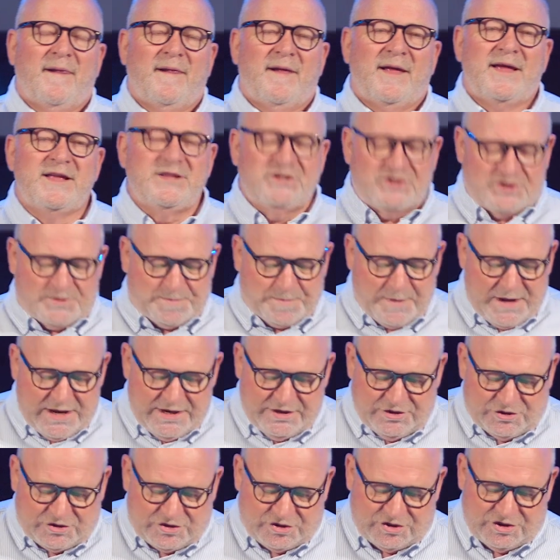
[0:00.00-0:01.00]
in
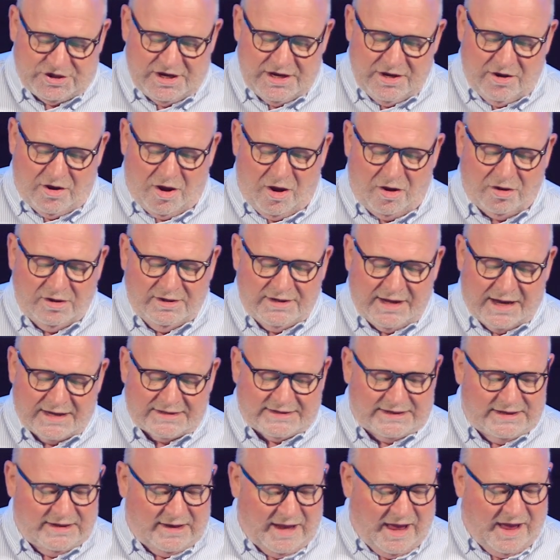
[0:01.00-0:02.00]
speech, in
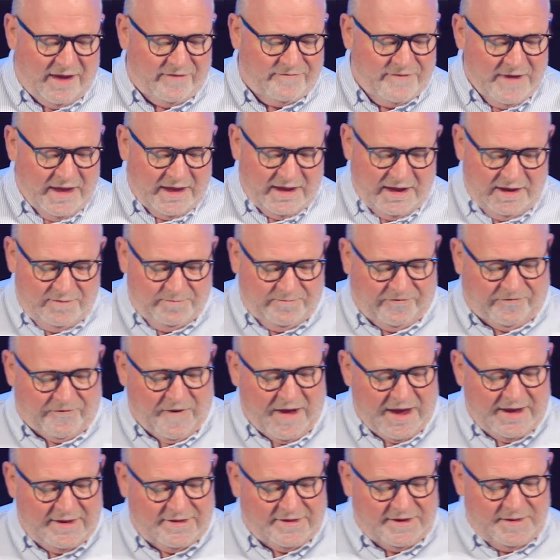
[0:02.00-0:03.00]
conduct, in love, in
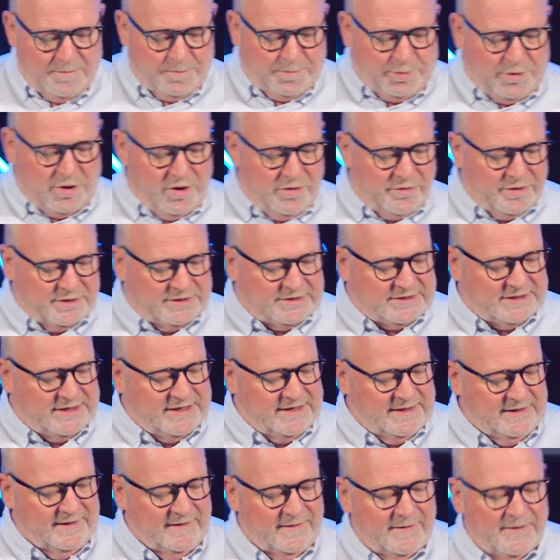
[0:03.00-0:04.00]
faith, in
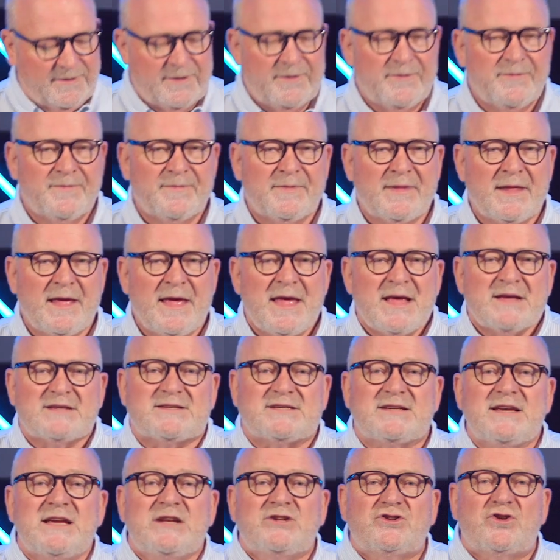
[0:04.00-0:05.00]
purity.
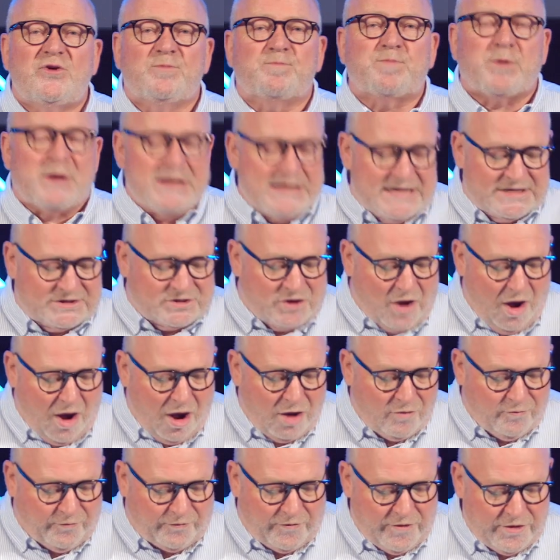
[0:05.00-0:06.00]
Seek to please
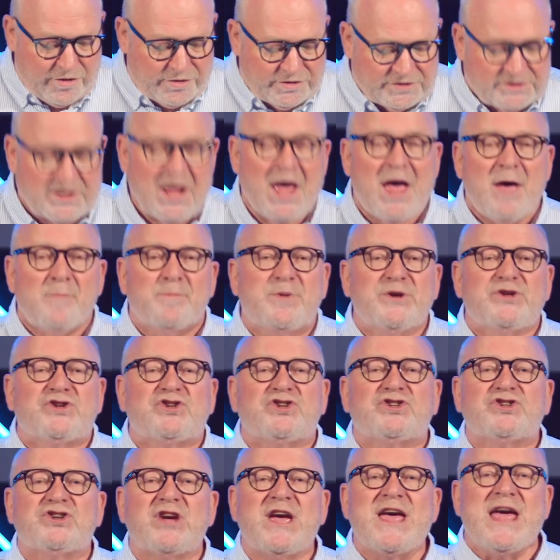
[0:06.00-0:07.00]
God first, but
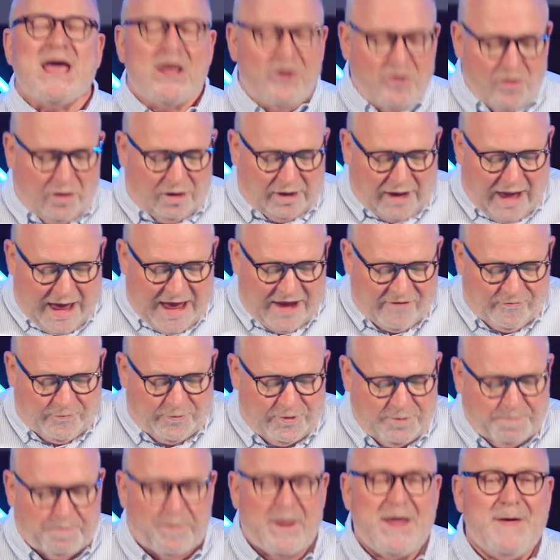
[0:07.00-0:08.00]
share your life
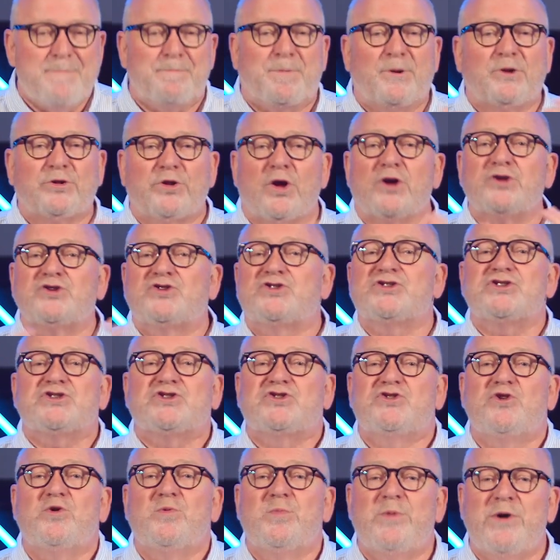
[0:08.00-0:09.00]
with people, not
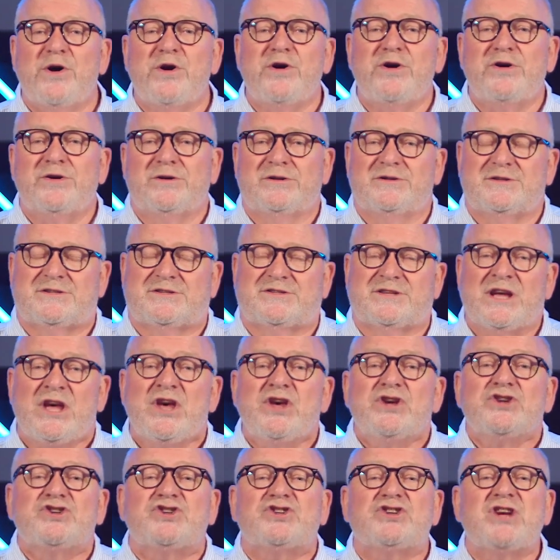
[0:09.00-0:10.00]
just your words.
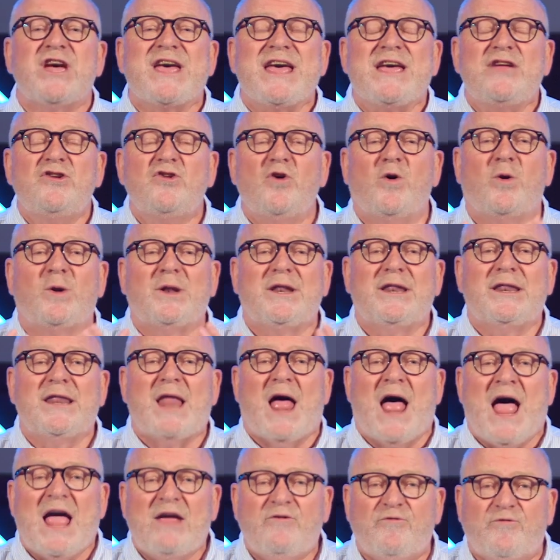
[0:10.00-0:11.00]
Share your
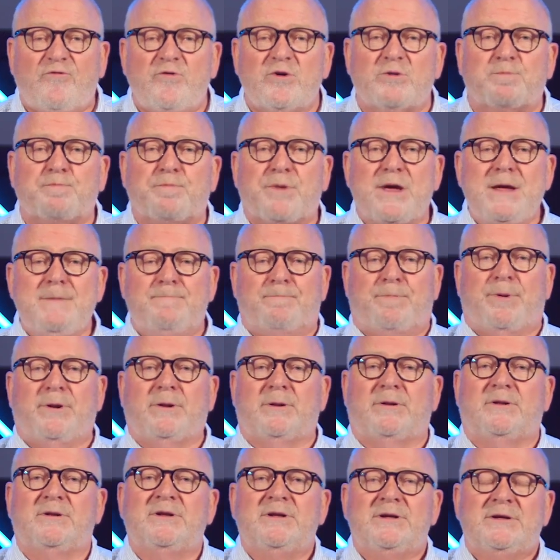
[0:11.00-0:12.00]
life with
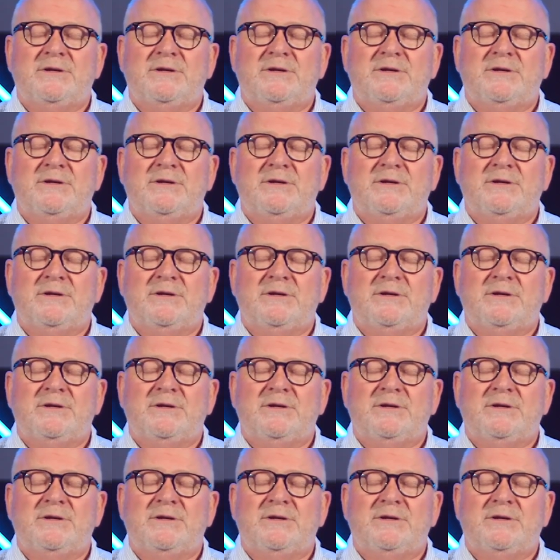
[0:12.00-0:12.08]
people.